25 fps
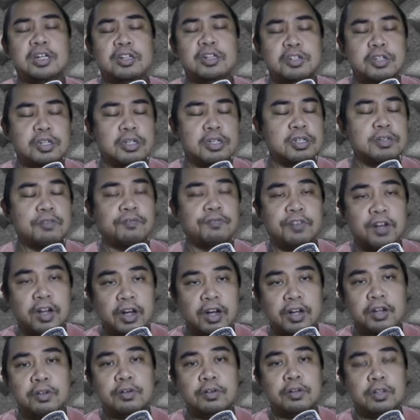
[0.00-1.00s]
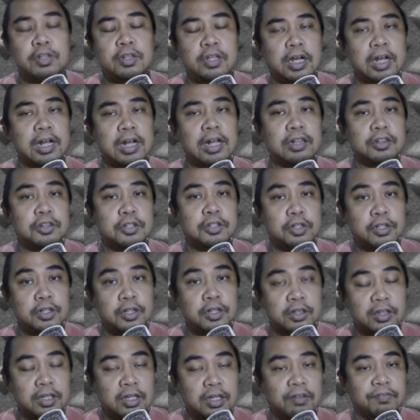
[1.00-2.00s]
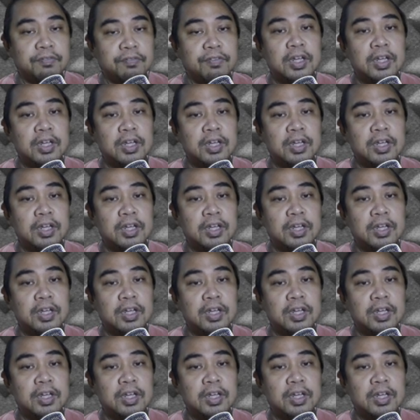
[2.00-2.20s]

she's a very good alternative